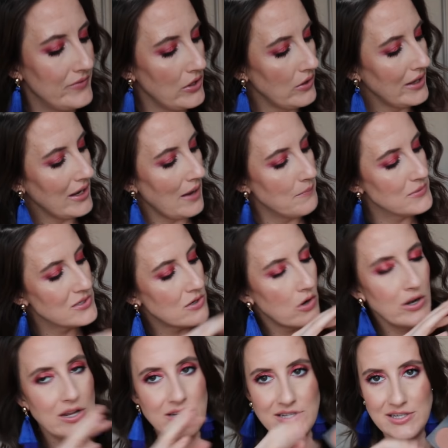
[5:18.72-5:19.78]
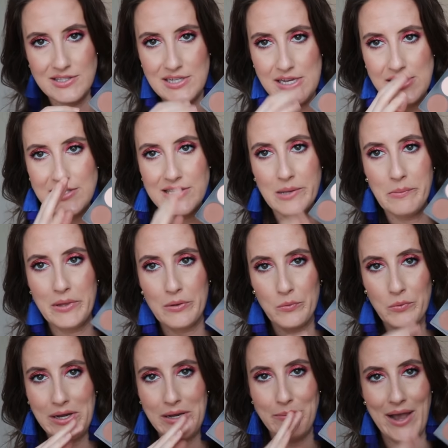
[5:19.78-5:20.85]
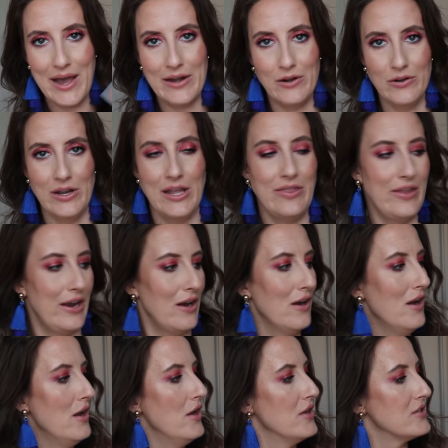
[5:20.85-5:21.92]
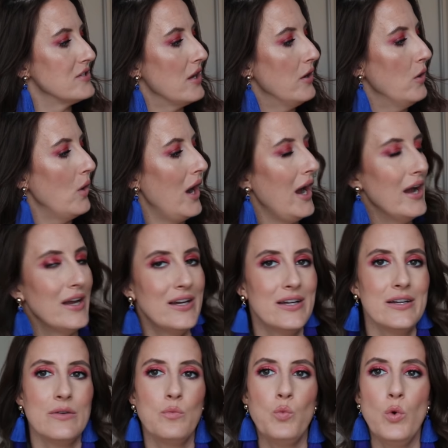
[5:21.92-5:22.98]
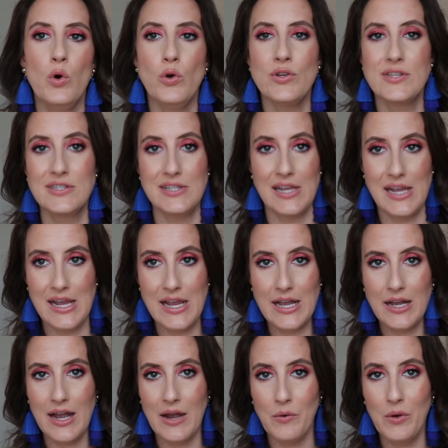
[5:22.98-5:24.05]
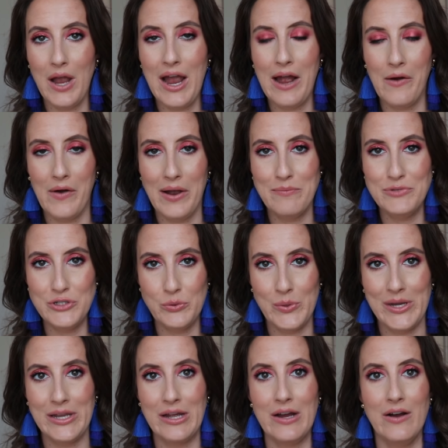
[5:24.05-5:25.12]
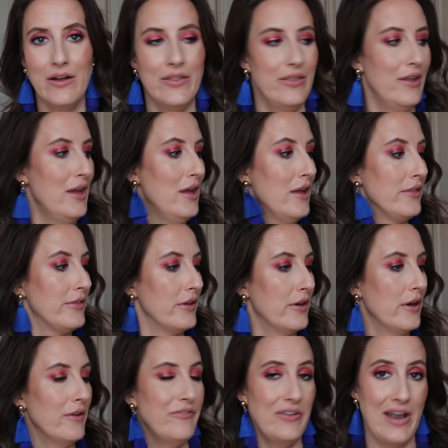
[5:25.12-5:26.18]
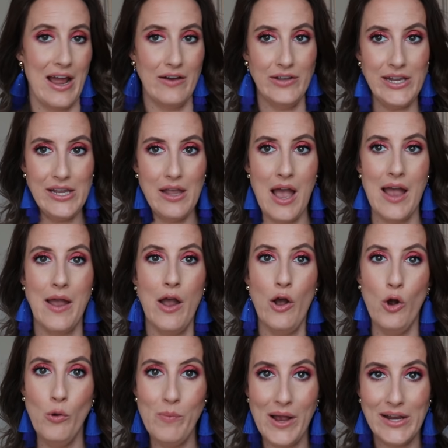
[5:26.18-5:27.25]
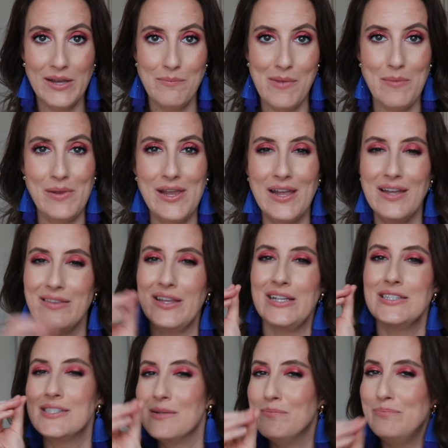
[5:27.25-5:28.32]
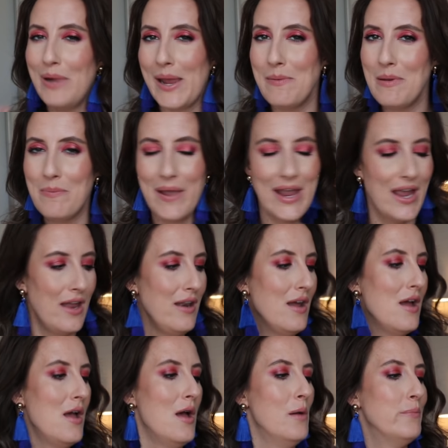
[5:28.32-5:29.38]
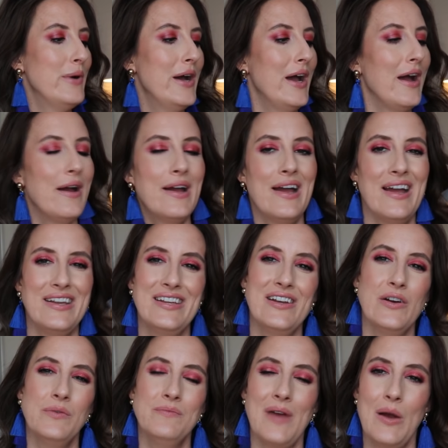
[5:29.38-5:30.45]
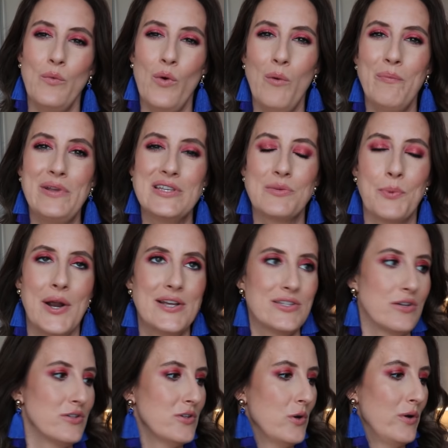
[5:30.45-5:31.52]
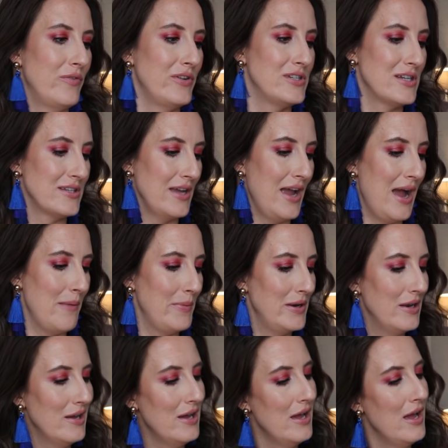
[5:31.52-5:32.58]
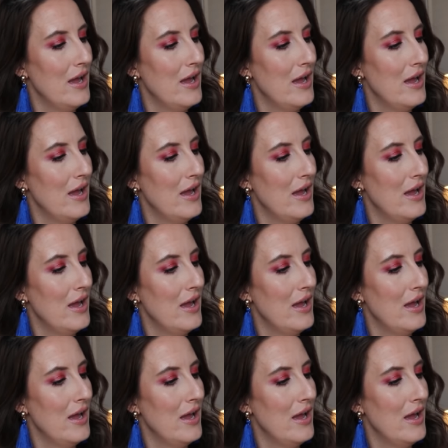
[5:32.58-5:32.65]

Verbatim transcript: feel like I'm starting to see some of the ring pattern in there. So we'll see how I'm doing on the finale. I hope I can maybe hit like some baby pan, but I, you know, I won't be surprised also if it doesn't happen.